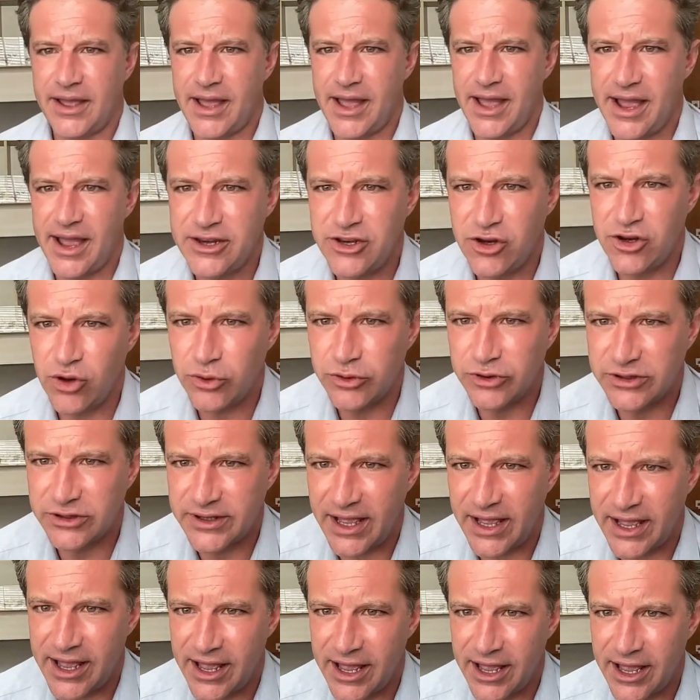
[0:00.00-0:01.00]

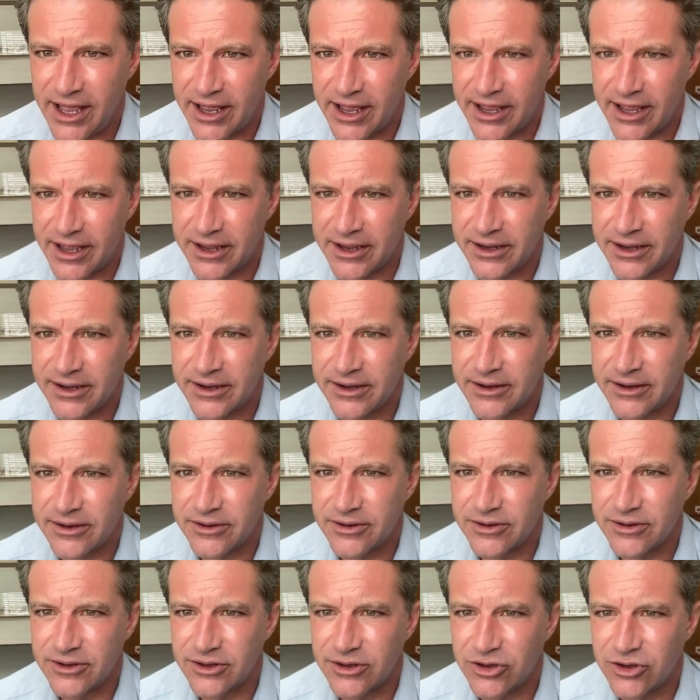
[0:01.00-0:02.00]
Anyota
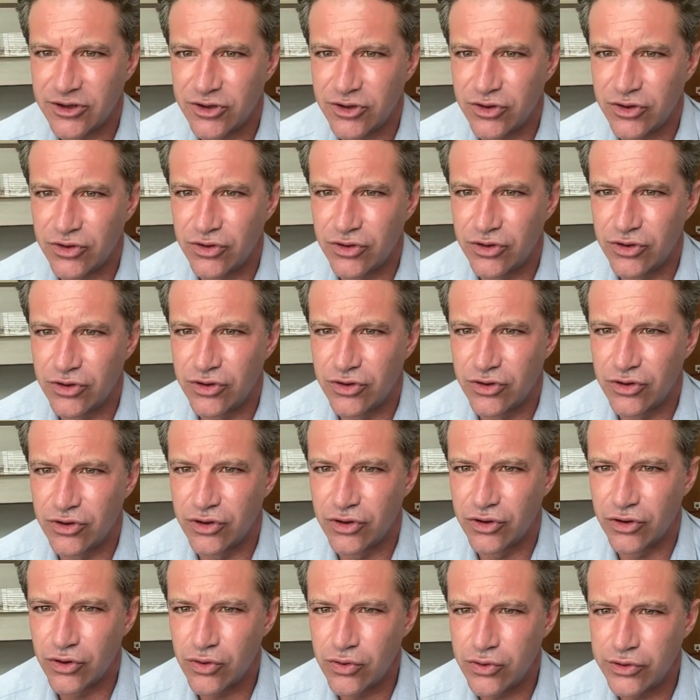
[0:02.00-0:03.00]

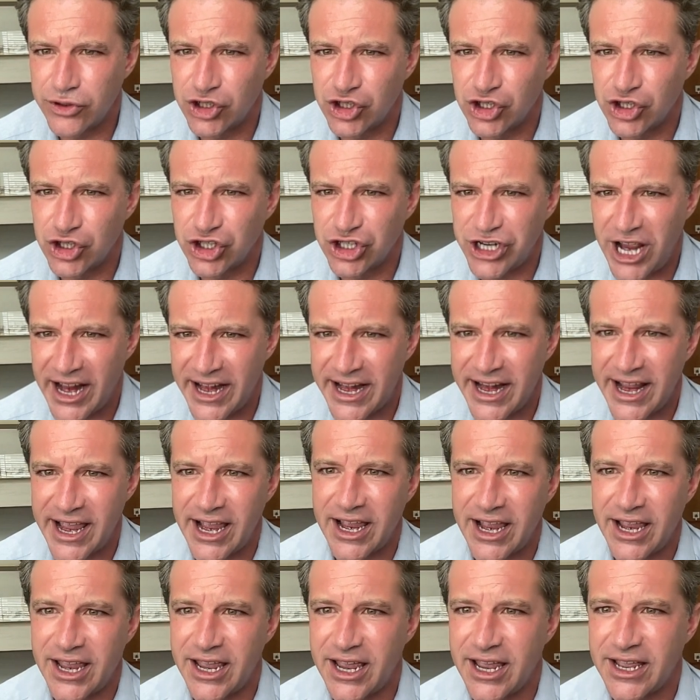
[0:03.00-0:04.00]

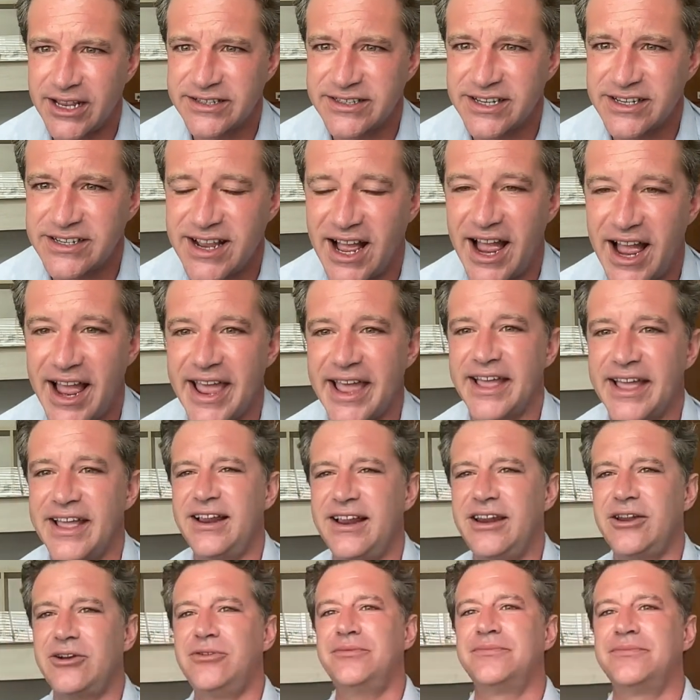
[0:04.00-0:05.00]
Gruchanik says, hi.
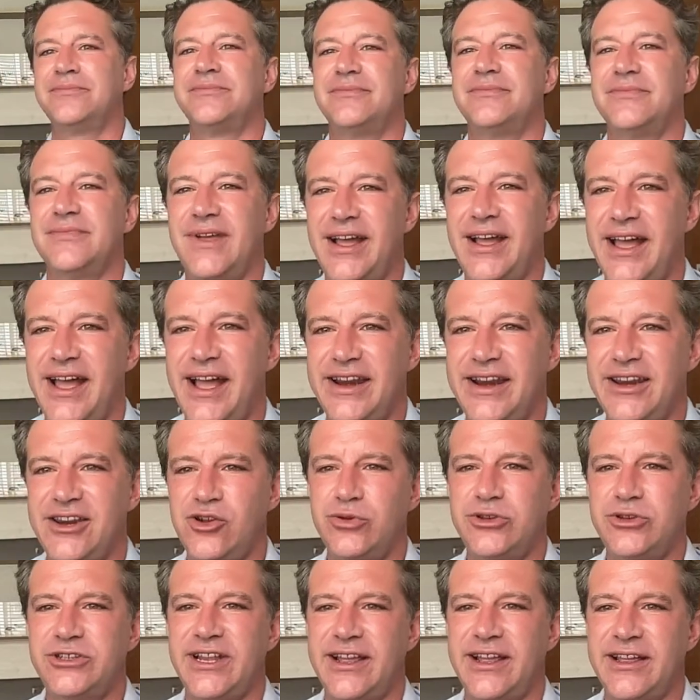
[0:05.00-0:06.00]
Hello,
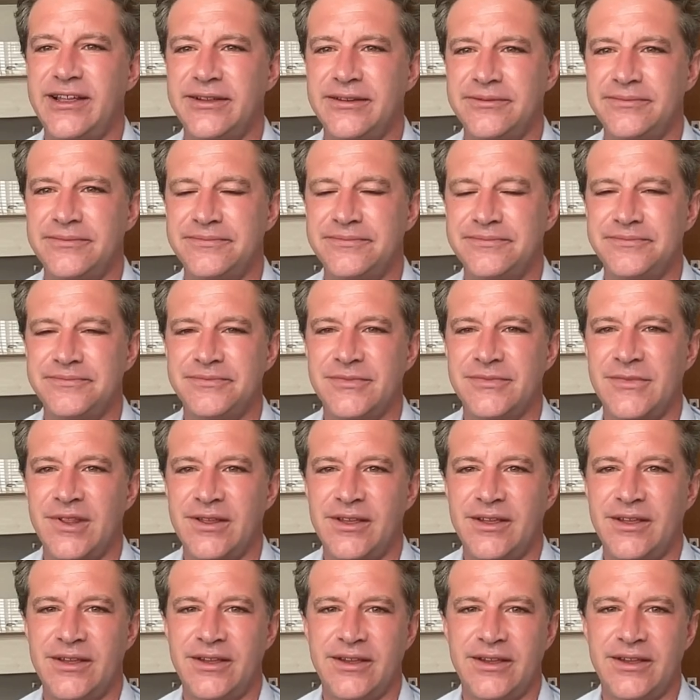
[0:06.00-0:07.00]
Anyota.
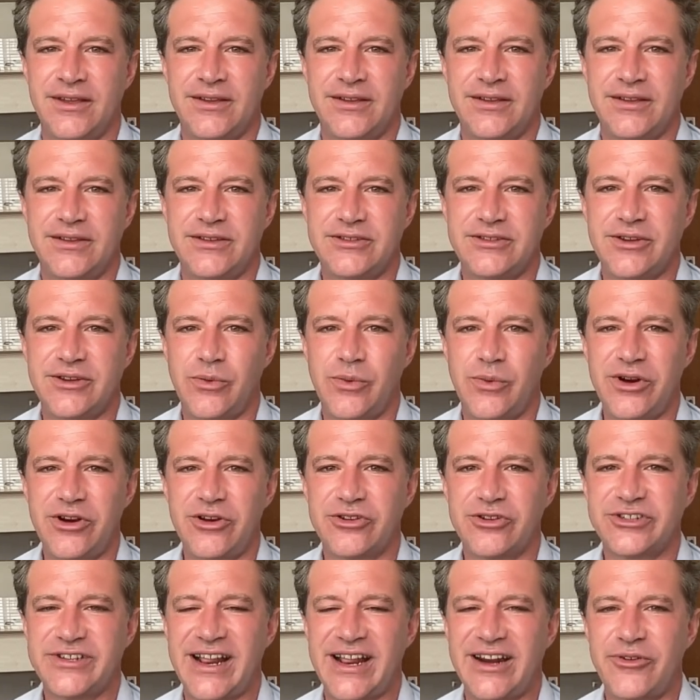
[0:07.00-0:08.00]
So what are
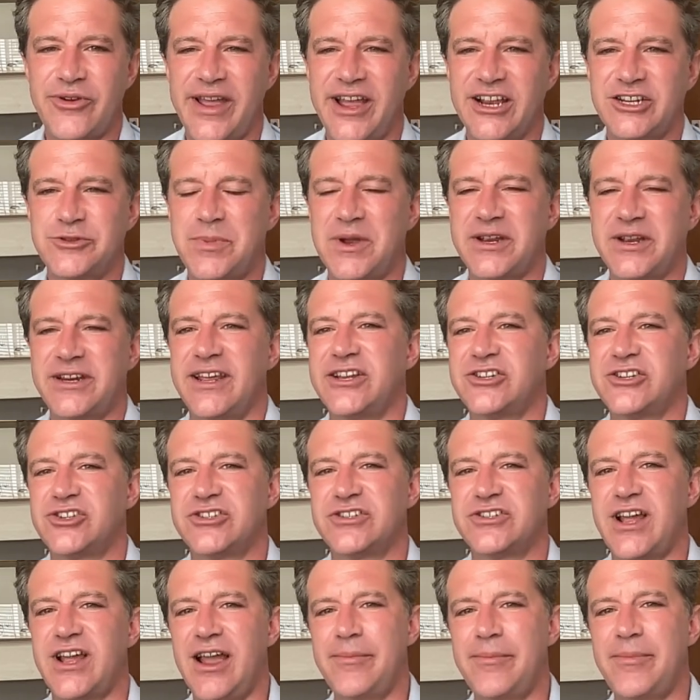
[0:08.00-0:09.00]
your salary
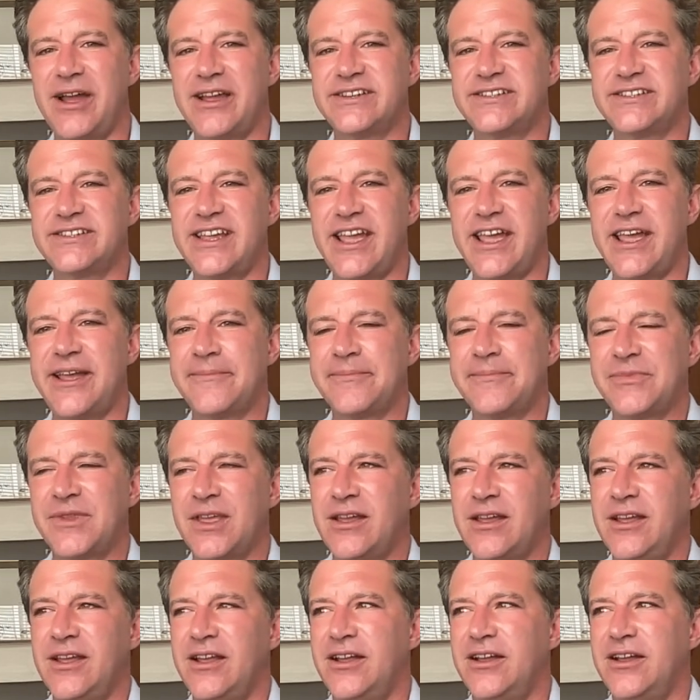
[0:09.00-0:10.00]
expectations? I might say,
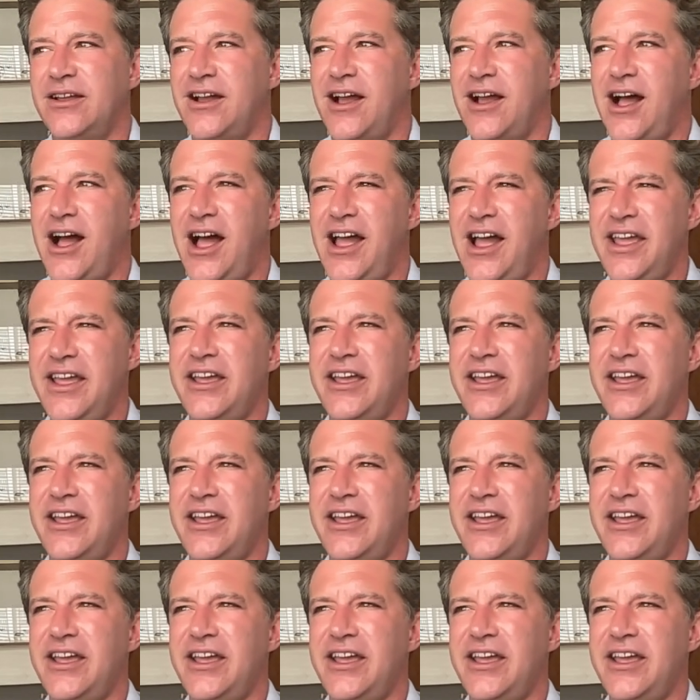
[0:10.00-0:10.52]
I